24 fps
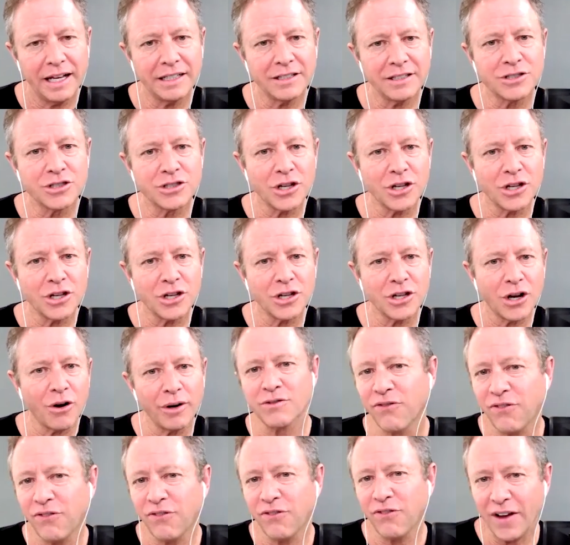And so
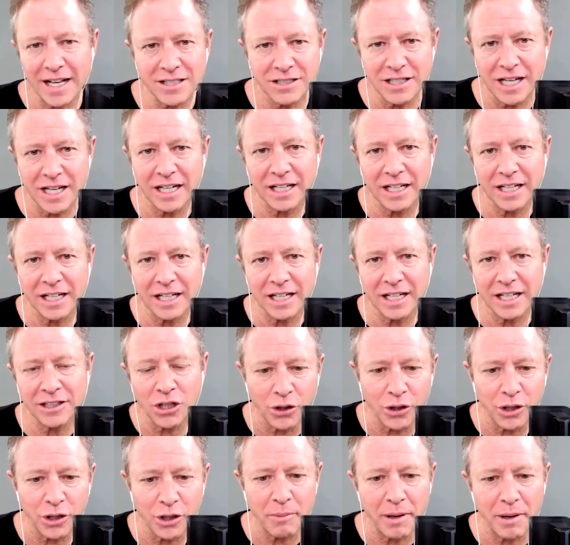it's fascinating to
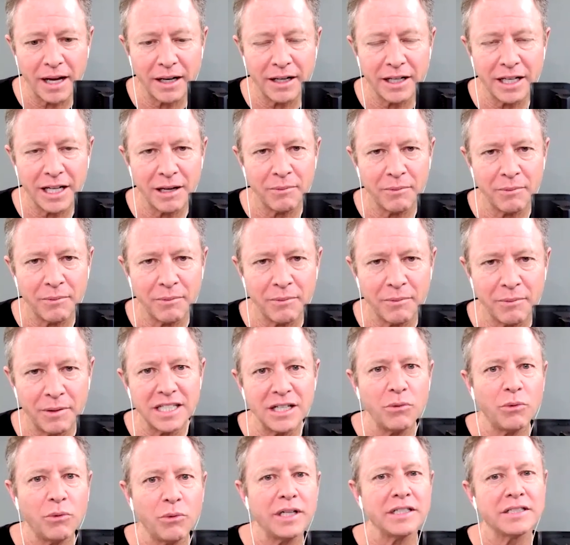learn about him and
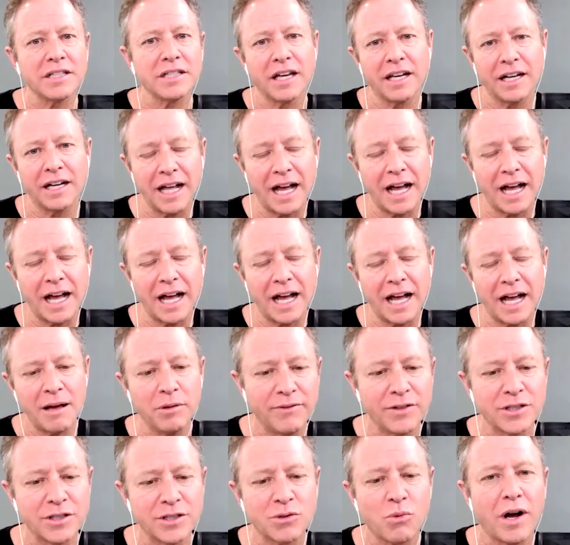see what he's done. And I
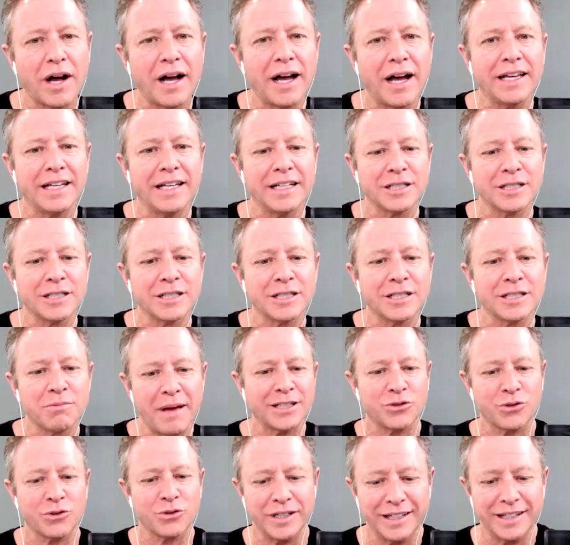believe his why is
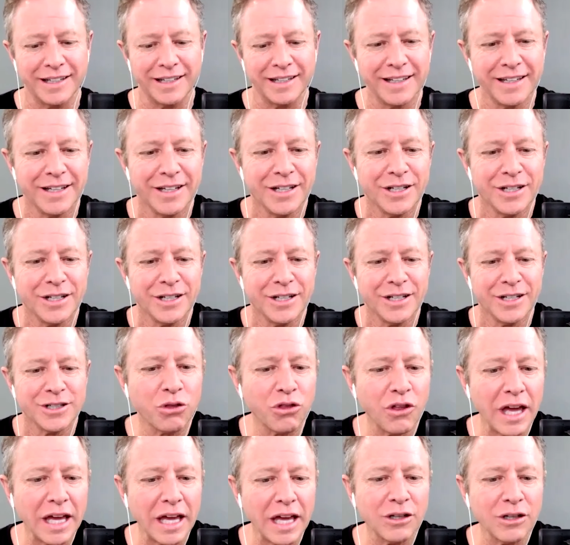mastery. So
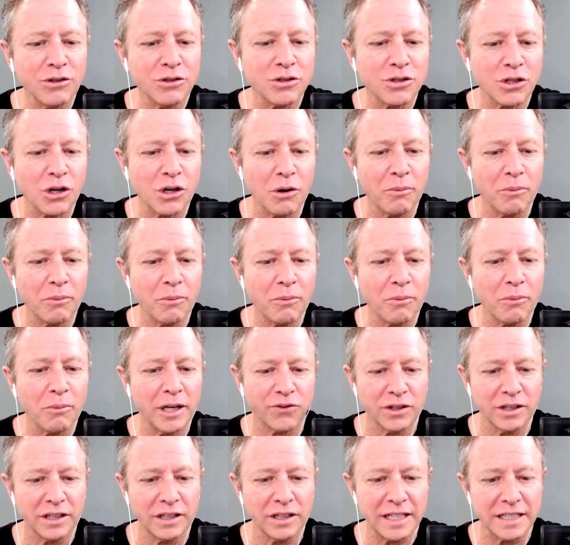thank you so much
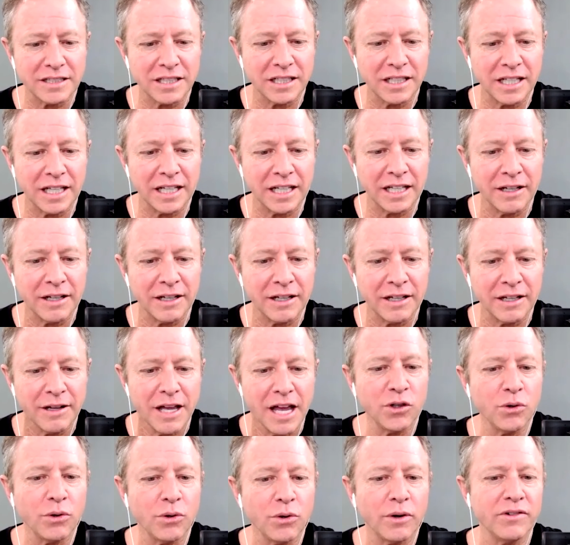for listening.
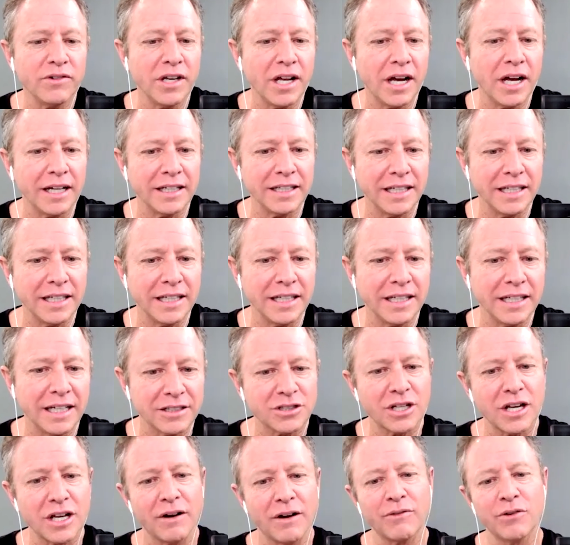If you have not yet
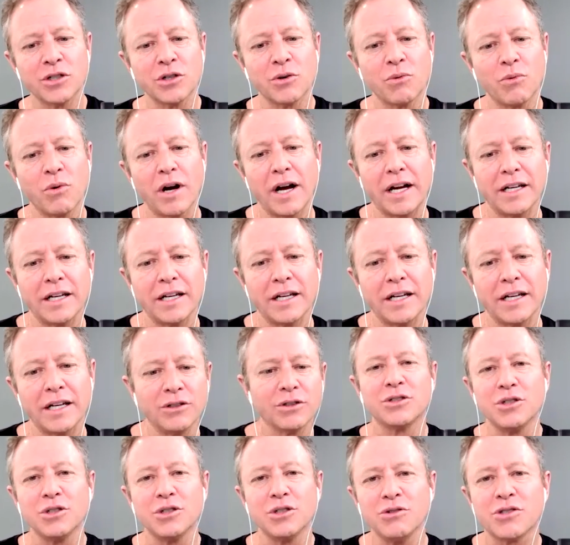discovered your why, you
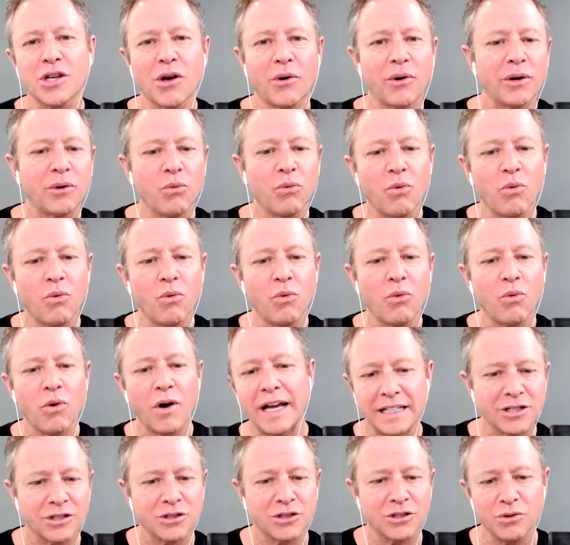can do so at why
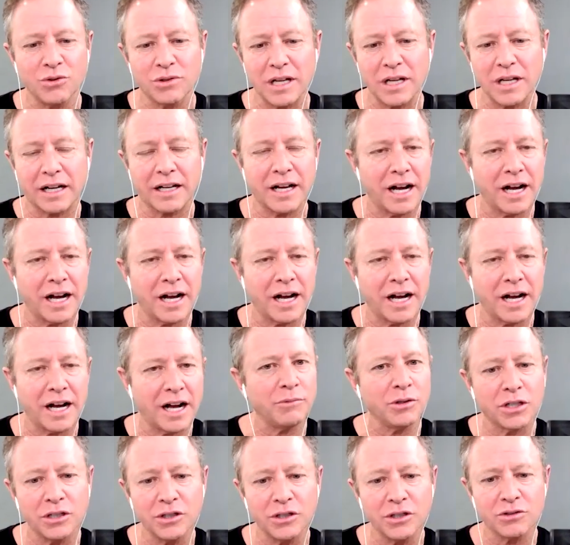institute dot com.
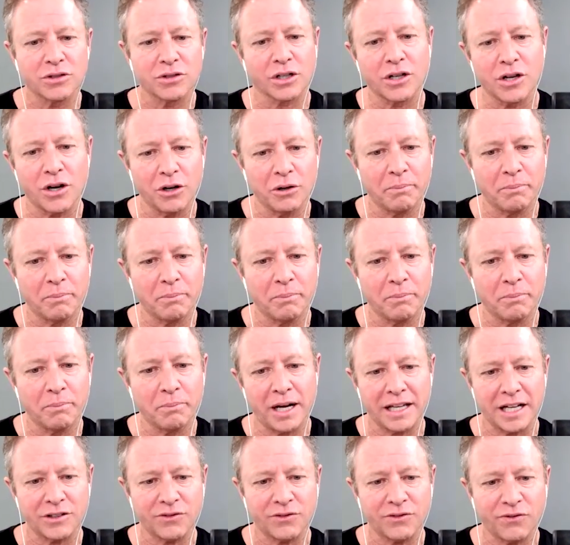You can use the code
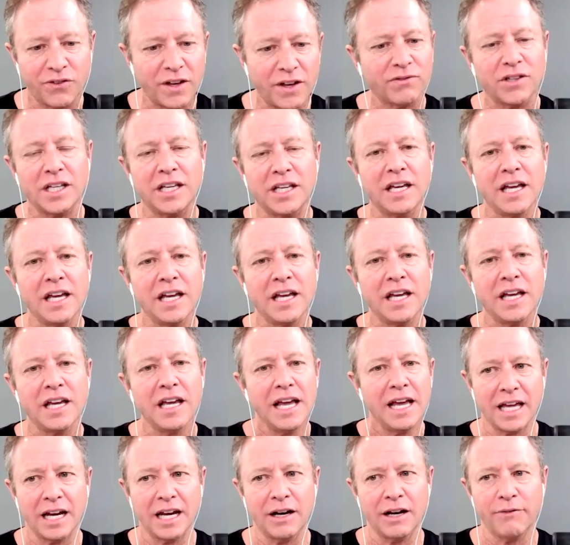podcast fifty
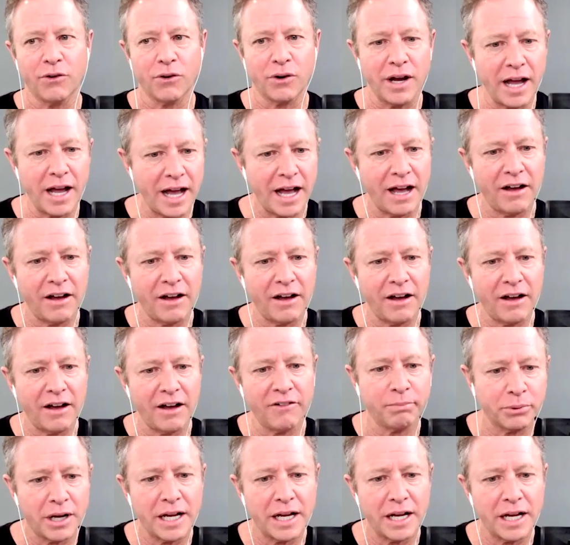and get it for half
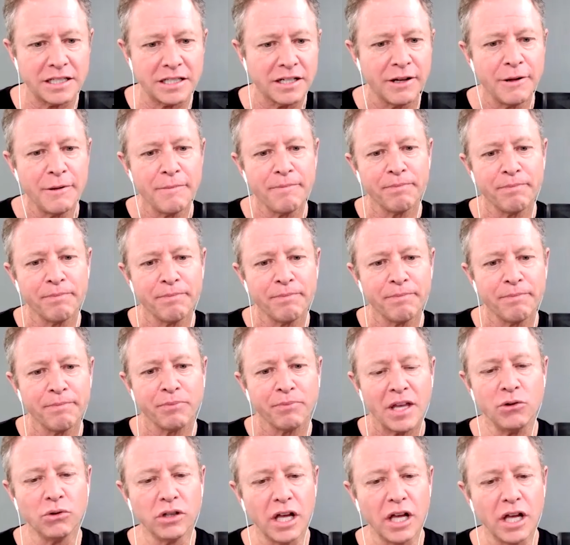price.
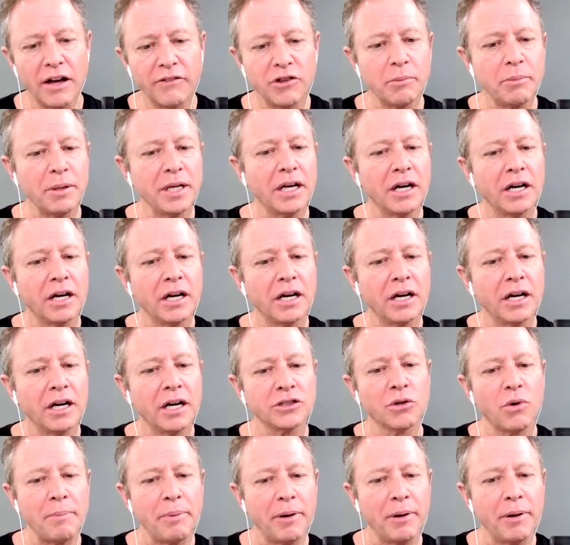If you love the Beyond Your
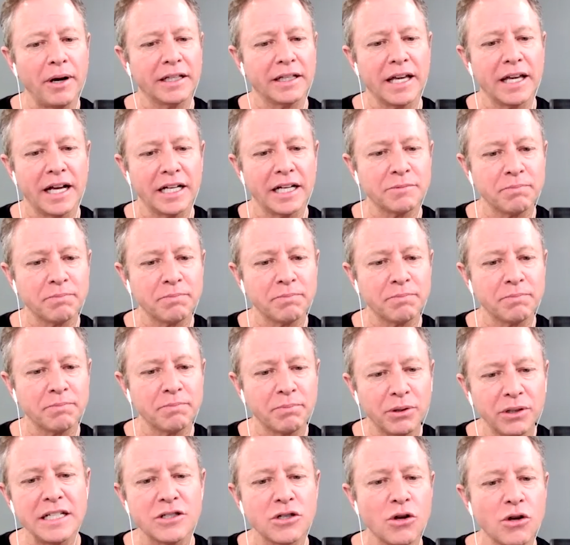Why podcast,
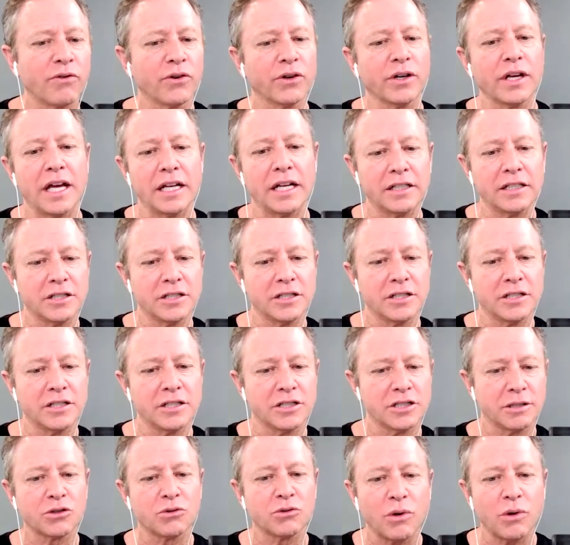please don't forget to
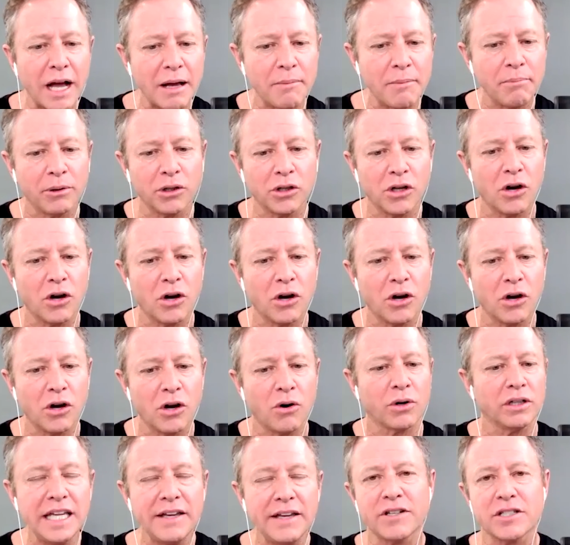subscribe below or
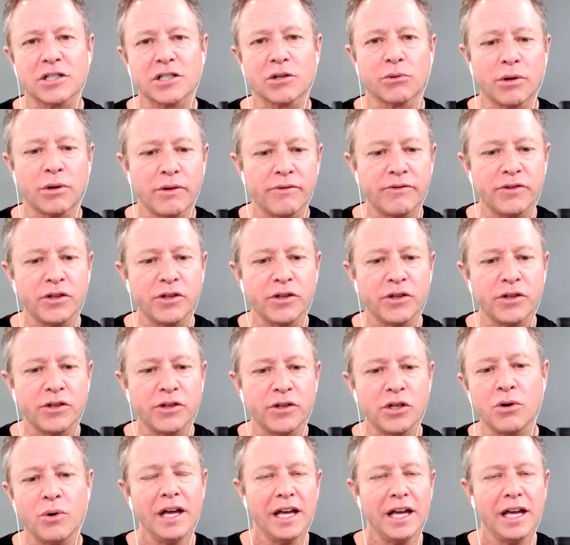leave us a
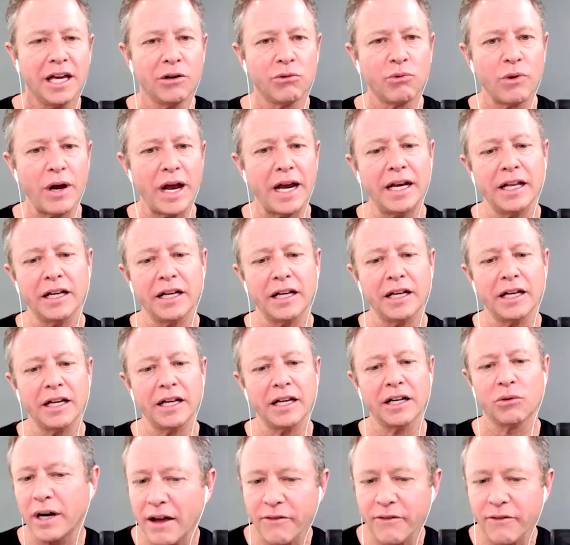review and rating on
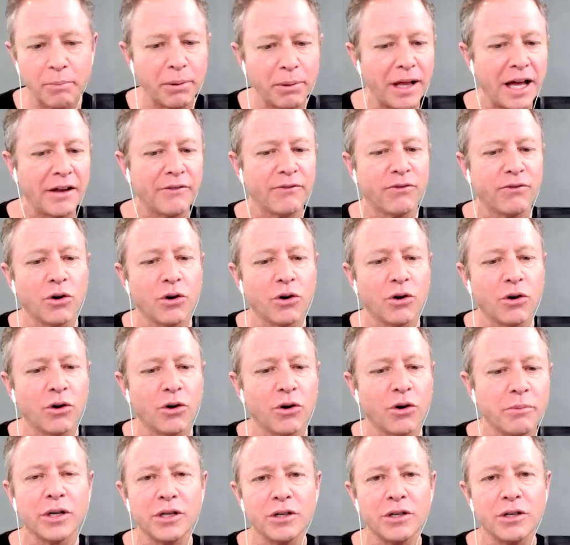whatever platform
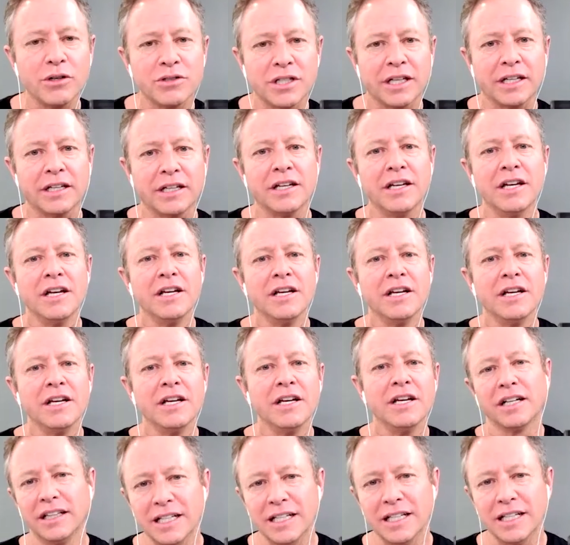you are using
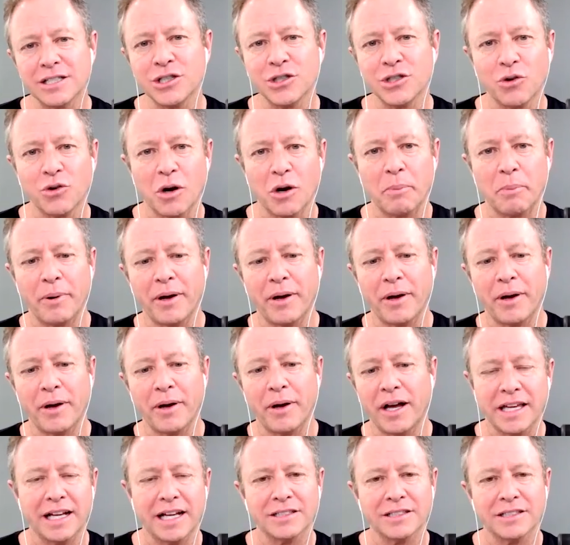to listen to our
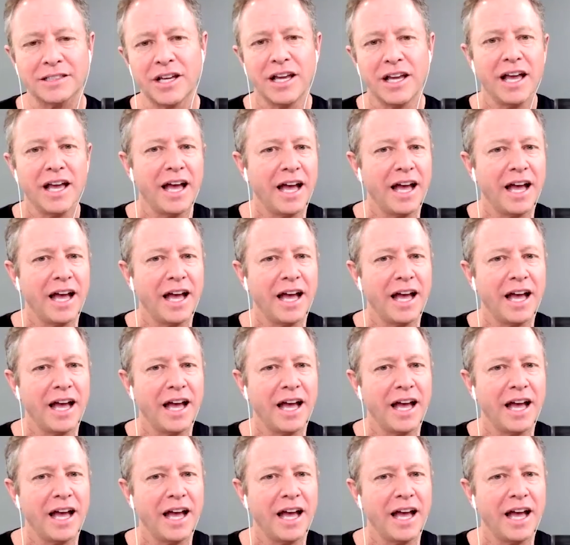podcast.